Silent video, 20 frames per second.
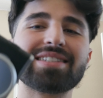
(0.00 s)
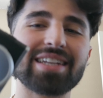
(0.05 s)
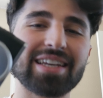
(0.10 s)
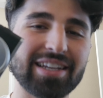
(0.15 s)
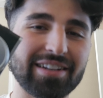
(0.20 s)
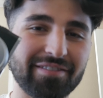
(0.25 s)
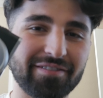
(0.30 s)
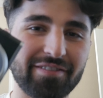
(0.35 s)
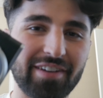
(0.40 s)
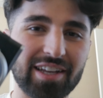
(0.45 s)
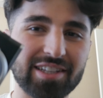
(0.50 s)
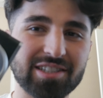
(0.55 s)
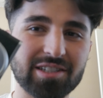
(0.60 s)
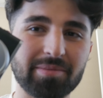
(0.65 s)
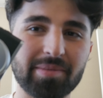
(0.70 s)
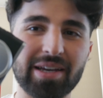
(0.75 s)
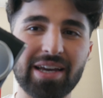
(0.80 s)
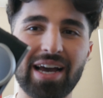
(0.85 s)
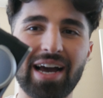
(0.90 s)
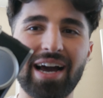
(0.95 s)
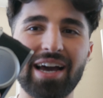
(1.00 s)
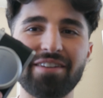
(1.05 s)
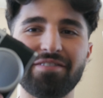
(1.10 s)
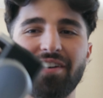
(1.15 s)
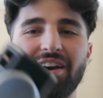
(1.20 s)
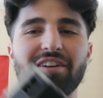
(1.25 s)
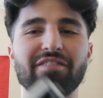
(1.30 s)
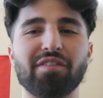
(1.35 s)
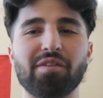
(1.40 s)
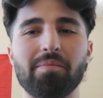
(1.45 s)
investment I've
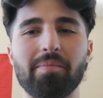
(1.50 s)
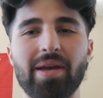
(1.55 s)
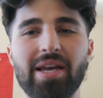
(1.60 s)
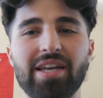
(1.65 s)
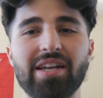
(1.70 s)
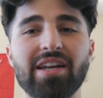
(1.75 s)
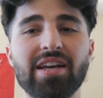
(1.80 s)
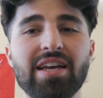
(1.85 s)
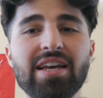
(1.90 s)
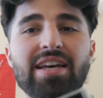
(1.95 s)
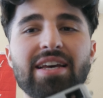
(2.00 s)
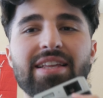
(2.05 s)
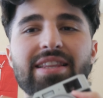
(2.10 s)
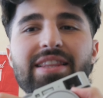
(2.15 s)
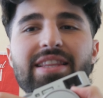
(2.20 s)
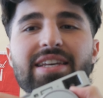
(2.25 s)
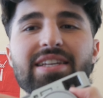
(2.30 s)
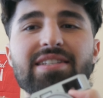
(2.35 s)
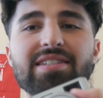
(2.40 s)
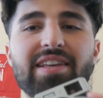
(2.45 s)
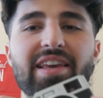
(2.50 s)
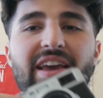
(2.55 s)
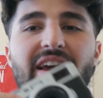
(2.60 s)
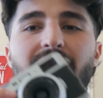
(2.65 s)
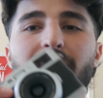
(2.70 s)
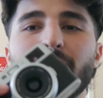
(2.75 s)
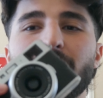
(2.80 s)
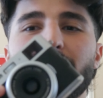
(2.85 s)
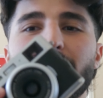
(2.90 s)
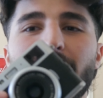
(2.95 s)
ever made. This
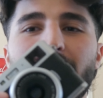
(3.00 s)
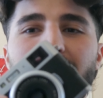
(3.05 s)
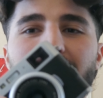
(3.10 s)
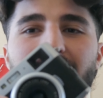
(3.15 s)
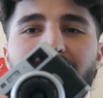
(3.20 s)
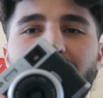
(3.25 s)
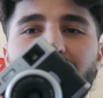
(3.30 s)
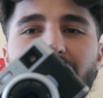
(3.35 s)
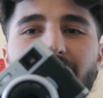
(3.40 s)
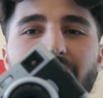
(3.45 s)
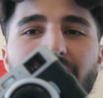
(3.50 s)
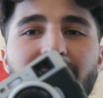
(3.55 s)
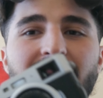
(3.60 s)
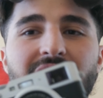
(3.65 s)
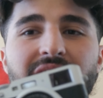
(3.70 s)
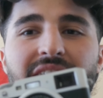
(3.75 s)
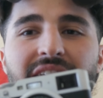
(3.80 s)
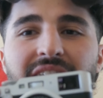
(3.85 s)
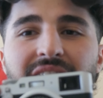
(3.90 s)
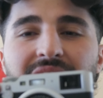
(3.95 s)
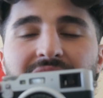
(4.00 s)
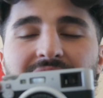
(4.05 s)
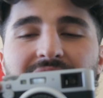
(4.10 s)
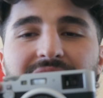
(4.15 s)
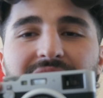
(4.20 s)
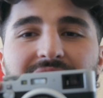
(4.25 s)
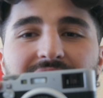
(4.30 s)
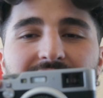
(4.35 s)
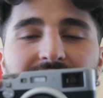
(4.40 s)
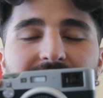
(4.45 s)
camera right here,
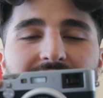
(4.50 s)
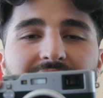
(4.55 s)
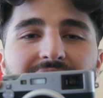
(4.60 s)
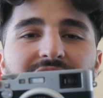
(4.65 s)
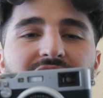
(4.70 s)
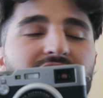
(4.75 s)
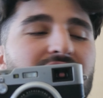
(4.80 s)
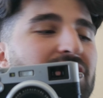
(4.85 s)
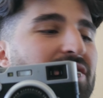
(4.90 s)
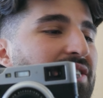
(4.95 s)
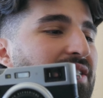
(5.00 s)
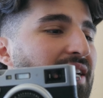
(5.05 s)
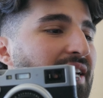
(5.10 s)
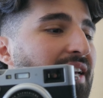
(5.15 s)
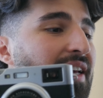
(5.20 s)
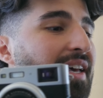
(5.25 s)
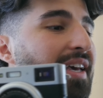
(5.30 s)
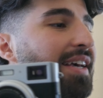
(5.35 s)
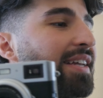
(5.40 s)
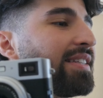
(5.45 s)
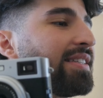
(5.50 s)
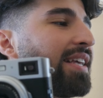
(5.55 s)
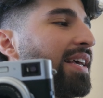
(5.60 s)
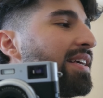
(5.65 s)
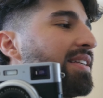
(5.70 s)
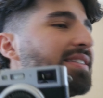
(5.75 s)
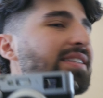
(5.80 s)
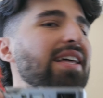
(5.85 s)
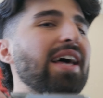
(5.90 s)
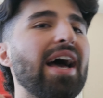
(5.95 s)
it
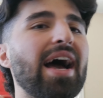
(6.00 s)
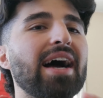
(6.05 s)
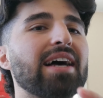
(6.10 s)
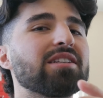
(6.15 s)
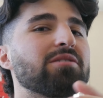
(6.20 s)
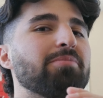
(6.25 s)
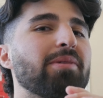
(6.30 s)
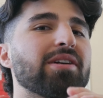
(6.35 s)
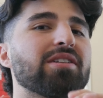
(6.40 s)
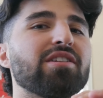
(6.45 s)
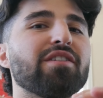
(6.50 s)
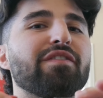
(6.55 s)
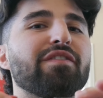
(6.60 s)
takes the aspect of